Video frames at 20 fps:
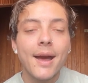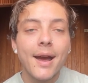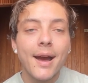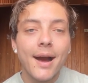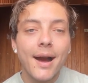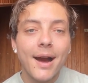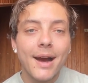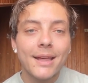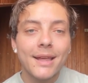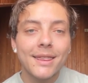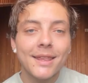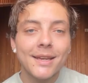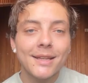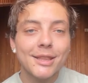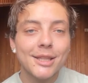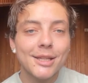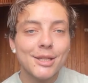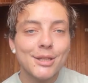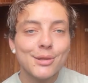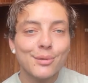I
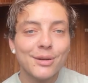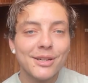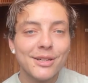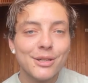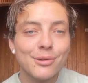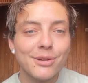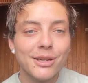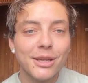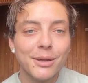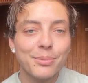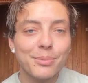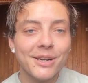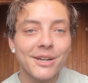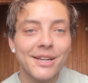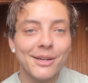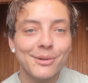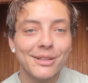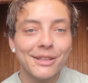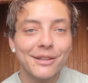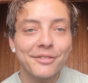think this one is really
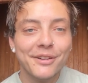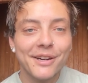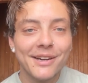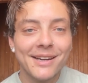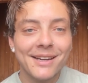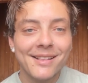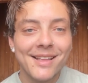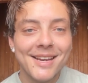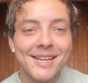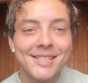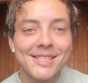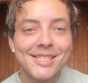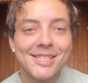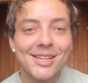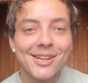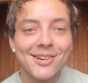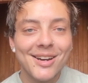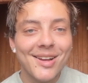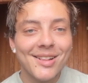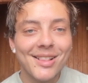pretty with the fairy lights,
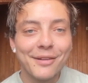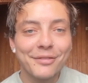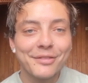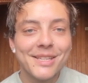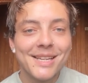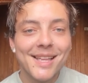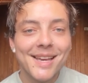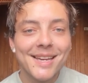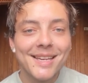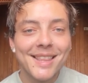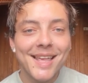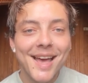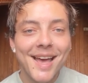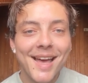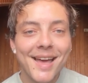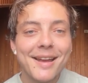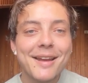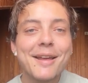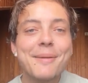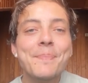so I left it like
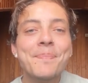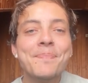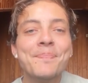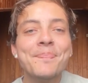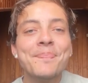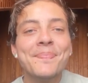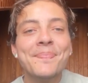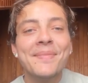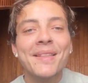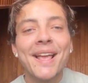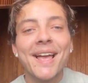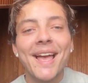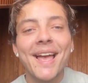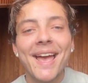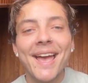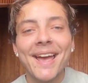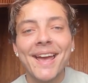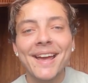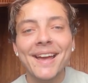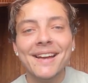that.
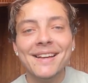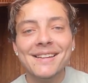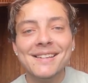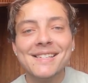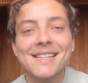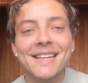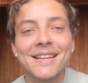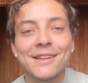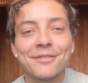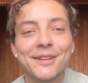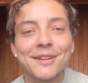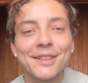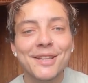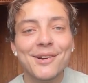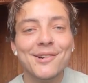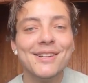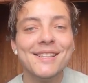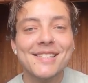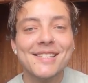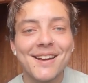And even
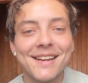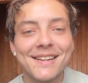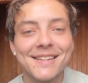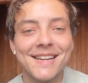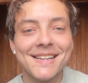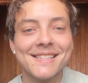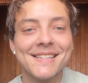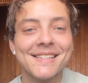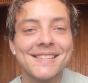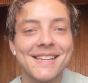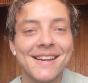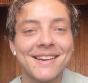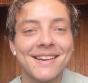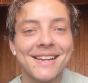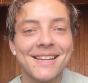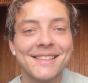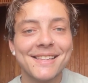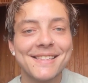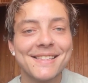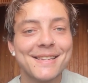though it's not necessary
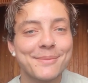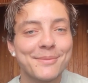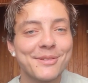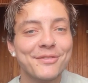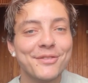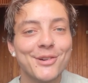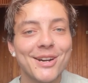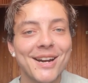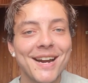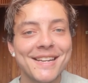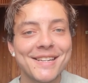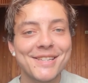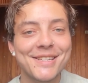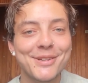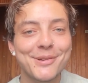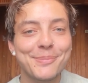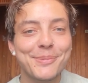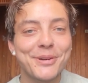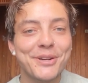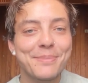in The Sims 4, I
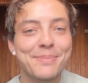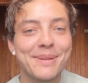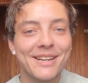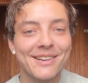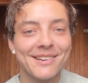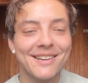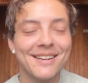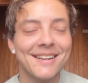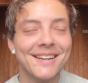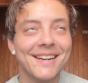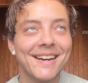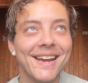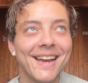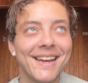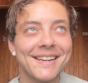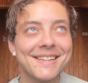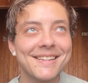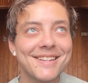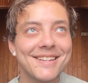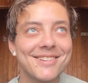do put a mirror and
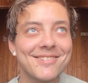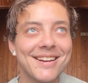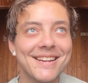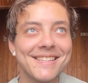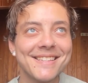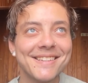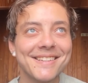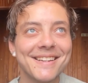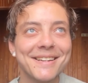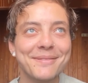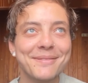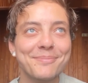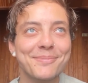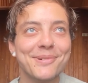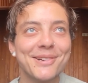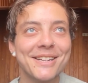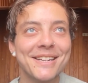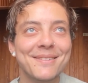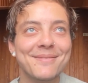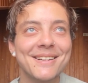a dresser in
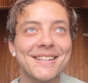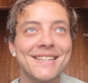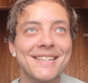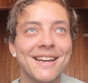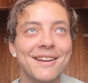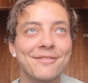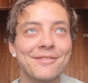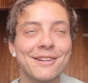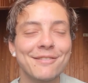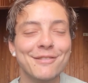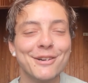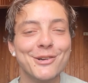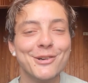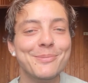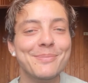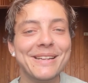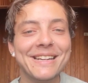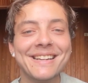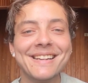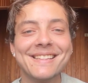pretty much every
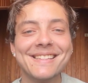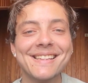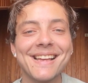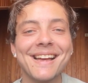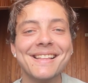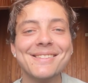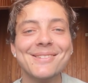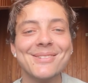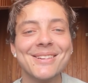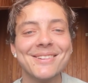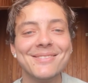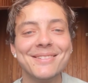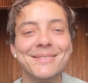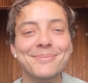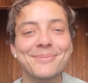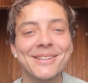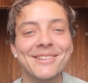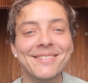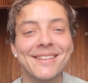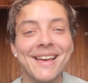room because that's what it would
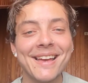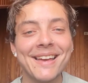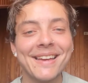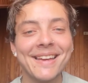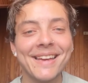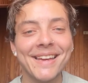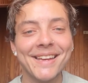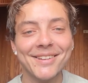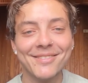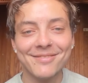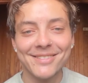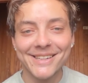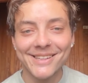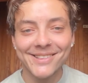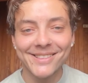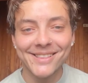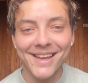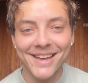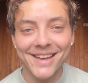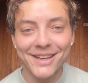be like in
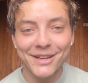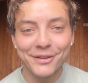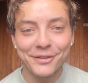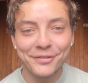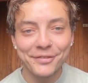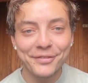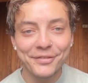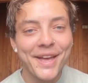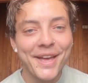real life.